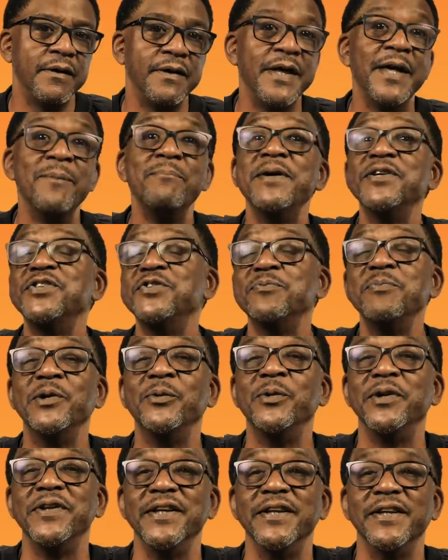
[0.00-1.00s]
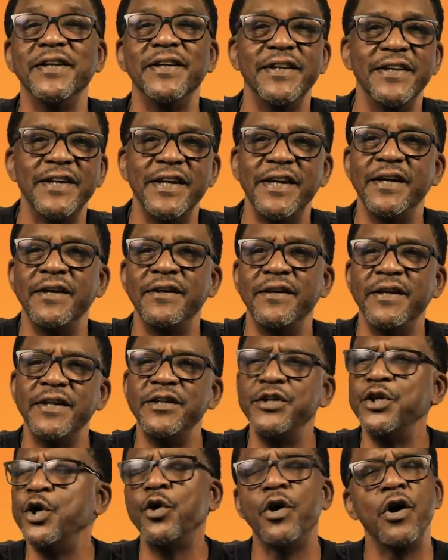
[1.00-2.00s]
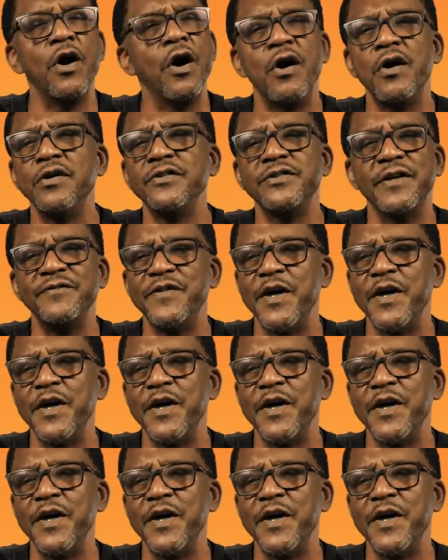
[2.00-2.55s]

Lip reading: they missed me with it. They no calls.